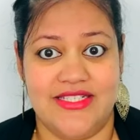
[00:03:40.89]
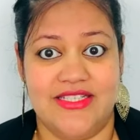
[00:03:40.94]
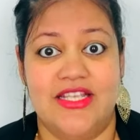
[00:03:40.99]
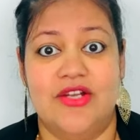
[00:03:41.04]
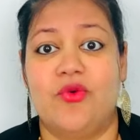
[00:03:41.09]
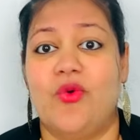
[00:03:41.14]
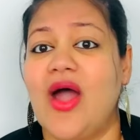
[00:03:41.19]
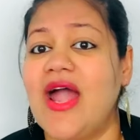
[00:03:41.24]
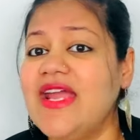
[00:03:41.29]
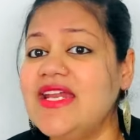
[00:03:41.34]

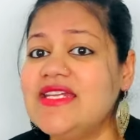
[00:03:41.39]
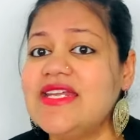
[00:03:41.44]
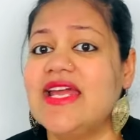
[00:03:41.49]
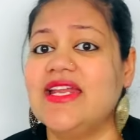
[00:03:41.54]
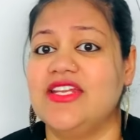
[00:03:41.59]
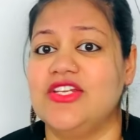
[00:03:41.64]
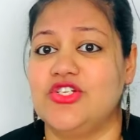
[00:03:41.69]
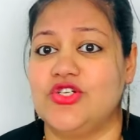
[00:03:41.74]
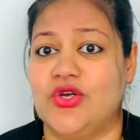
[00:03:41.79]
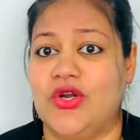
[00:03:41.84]
The right
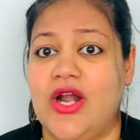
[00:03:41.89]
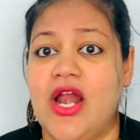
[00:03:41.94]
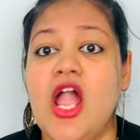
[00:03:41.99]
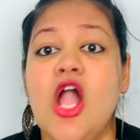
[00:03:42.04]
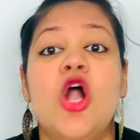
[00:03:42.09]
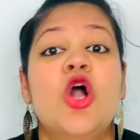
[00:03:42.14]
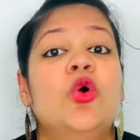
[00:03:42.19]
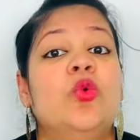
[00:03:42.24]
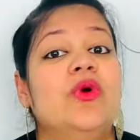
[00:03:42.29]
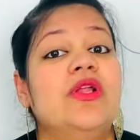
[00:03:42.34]
editor
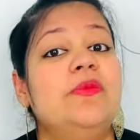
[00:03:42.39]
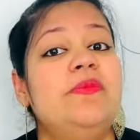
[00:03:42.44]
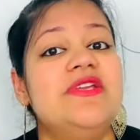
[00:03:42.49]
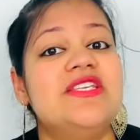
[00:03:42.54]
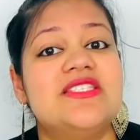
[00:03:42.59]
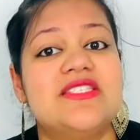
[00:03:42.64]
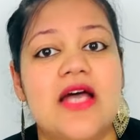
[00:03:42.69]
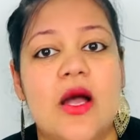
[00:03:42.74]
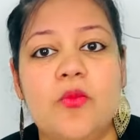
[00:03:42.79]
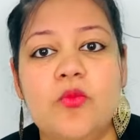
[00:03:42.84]
will be
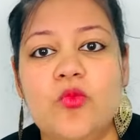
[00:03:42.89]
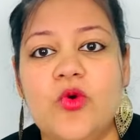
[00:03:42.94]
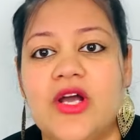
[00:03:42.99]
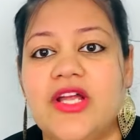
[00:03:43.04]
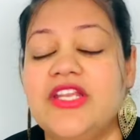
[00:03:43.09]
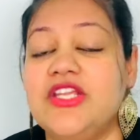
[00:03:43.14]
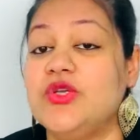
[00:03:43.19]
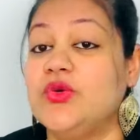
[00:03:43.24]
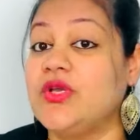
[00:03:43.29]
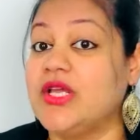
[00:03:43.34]

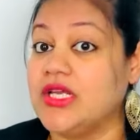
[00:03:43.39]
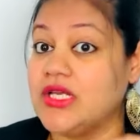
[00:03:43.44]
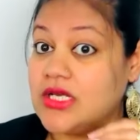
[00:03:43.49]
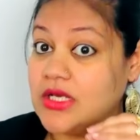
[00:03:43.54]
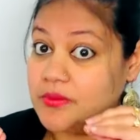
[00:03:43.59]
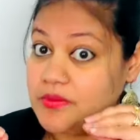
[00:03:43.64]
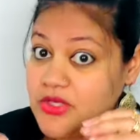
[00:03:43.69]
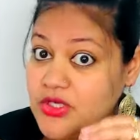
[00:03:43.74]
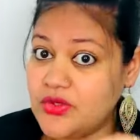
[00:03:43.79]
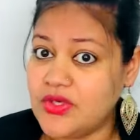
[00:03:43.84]
someone you can
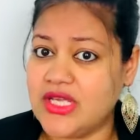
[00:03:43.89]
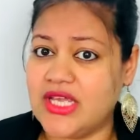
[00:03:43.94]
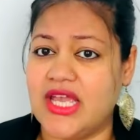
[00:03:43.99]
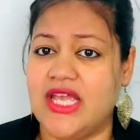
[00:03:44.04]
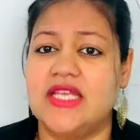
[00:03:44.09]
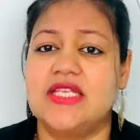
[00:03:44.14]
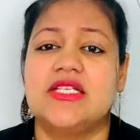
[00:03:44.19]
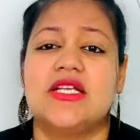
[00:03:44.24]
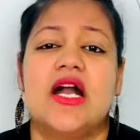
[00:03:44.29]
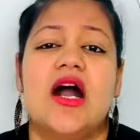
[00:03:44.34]

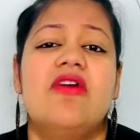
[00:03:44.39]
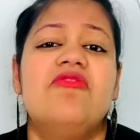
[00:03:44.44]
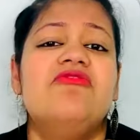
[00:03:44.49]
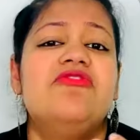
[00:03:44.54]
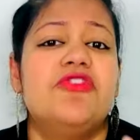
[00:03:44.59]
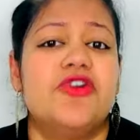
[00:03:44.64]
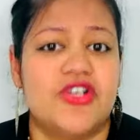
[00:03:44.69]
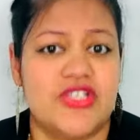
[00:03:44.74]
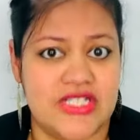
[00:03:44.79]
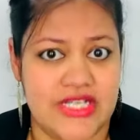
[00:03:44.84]
communicate
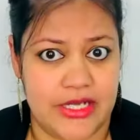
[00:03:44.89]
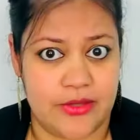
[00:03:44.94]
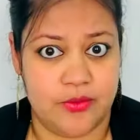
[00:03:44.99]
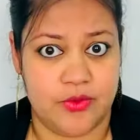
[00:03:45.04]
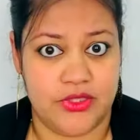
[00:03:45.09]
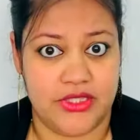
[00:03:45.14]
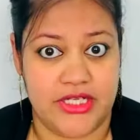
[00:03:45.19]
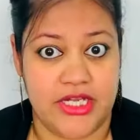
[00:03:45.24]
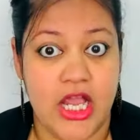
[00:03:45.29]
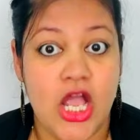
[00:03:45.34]

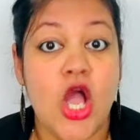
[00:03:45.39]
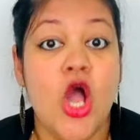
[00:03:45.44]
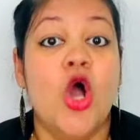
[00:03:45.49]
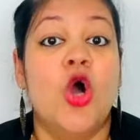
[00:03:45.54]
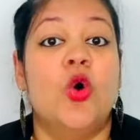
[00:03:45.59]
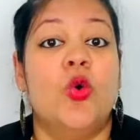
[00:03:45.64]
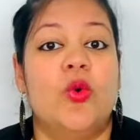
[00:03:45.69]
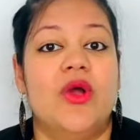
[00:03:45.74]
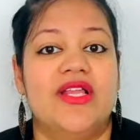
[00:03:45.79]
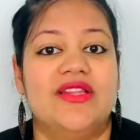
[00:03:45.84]
comfortably
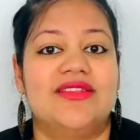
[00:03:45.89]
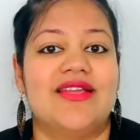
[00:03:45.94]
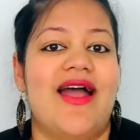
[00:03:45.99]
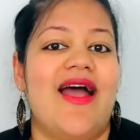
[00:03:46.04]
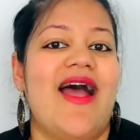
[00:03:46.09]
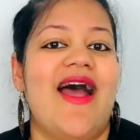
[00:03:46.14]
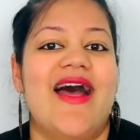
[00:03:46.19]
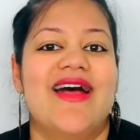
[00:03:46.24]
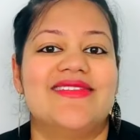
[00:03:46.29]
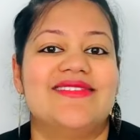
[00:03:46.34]
with,
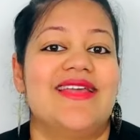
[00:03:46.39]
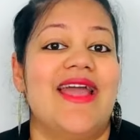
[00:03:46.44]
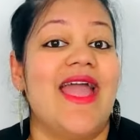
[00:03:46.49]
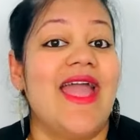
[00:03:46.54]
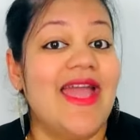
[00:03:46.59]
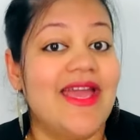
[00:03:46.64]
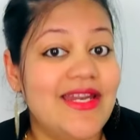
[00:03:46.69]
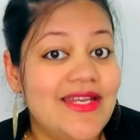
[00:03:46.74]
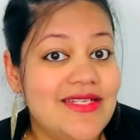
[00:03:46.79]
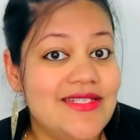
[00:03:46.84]
as
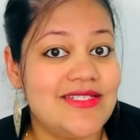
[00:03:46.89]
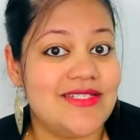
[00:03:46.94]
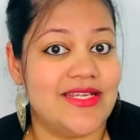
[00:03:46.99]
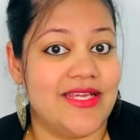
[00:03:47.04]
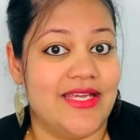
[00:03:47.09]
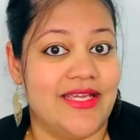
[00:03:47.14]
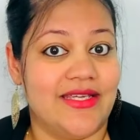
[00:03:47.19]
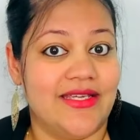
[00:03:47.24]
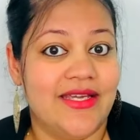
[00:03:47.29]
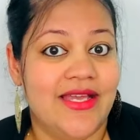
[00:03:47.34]

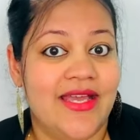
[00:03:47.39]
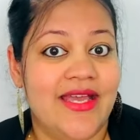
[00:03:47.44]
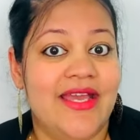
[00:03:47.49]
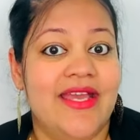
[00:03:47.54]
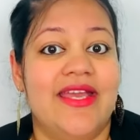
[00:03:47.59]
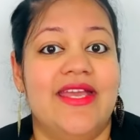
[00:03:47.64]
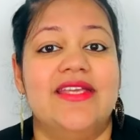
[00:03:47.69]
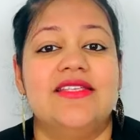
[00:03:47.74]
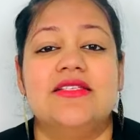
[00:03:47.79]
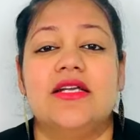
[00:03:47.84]
editing
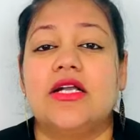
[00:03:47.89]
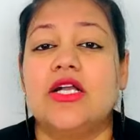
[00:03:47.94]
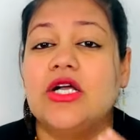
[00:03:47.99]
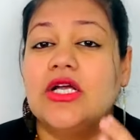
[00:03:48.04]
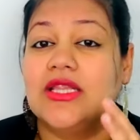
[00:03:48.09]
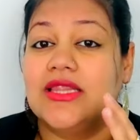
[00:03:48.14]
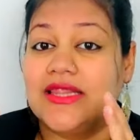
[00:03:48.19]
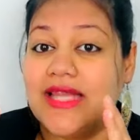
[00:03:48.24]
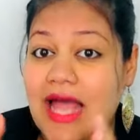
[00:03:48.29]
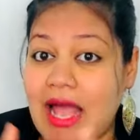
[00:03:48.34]
is a
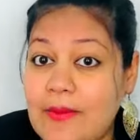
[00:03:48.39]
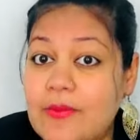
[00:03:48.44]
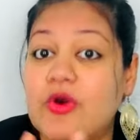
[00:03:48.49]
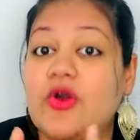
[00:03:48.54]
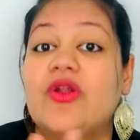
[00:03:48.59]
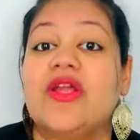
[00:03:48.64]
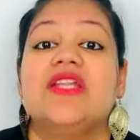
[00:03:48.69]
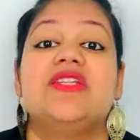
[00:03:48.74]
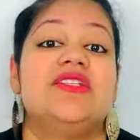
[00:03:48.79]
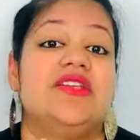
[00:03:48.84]

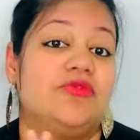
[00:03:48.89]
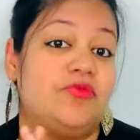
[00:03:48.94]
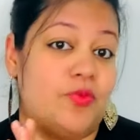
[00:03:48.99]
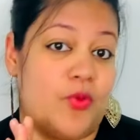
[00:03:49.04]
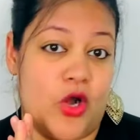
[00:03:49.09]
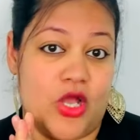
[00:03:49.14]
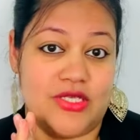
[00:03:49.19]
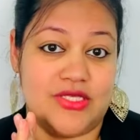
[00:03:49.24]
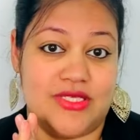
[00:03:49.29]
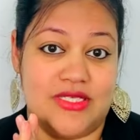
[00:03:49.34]
collaborative
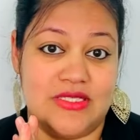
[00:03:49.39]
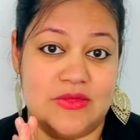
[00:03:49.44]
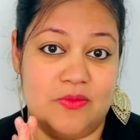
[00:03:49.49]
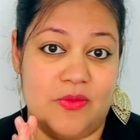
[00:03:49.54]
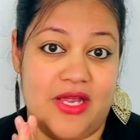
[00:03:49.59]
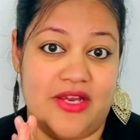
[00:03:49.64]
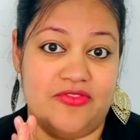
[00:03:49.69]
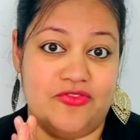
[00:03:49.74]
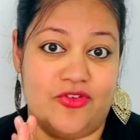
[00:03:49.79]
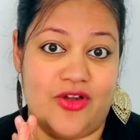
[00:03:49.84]
process,
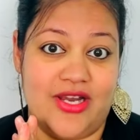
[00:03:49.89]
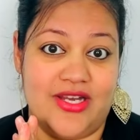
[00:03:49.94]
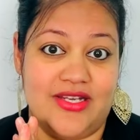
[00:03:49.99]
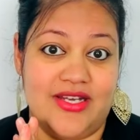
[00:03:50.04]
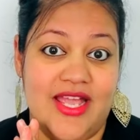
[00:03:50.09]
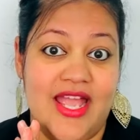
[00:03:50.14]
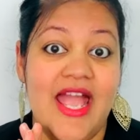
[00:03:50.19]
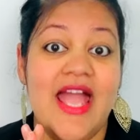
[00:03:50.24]
my friend.